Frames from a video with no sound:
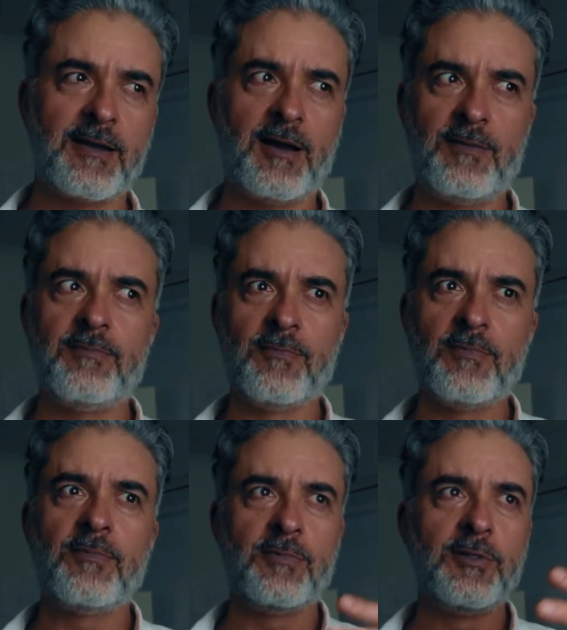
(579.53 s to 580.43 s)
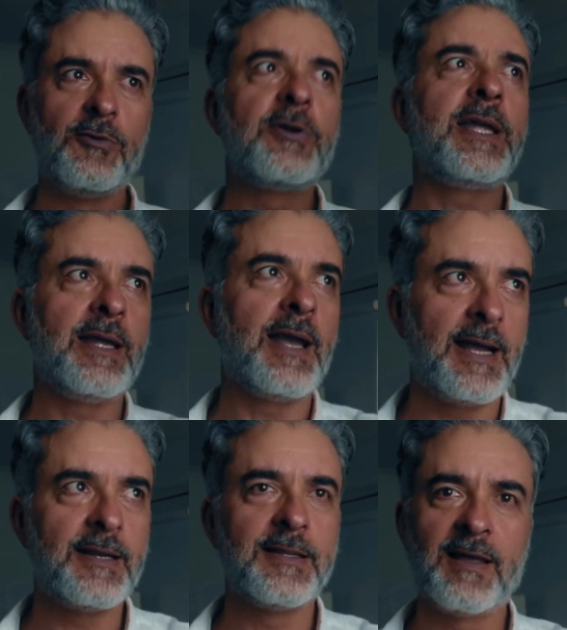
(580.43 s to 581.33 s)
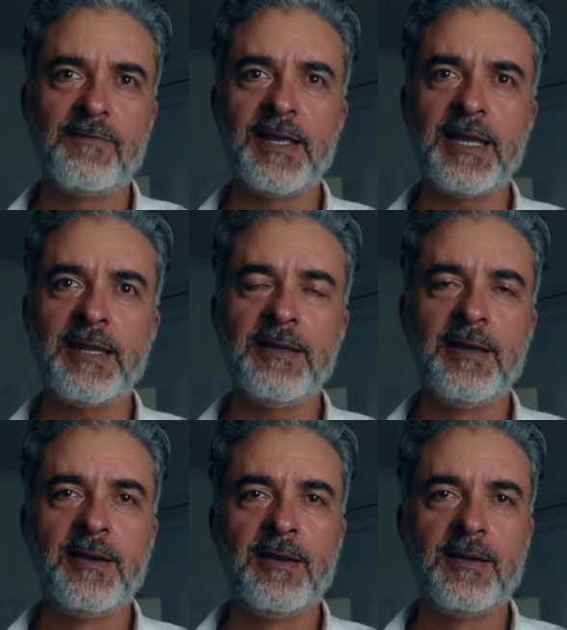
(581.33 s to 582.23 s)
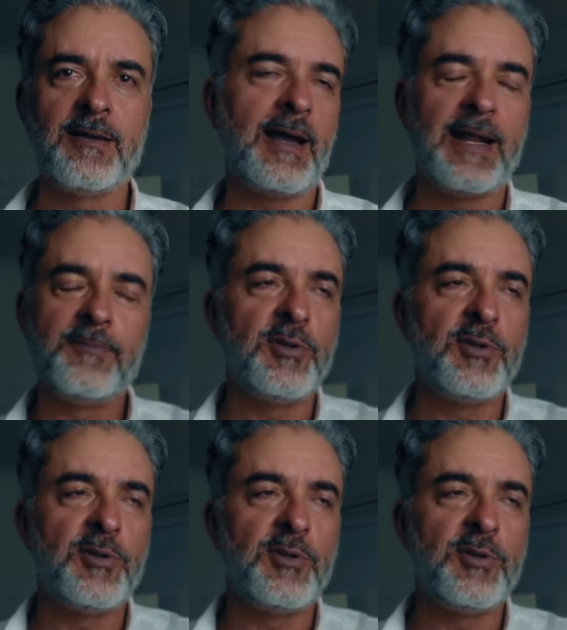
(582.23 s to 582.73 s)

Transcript: I'm looking at a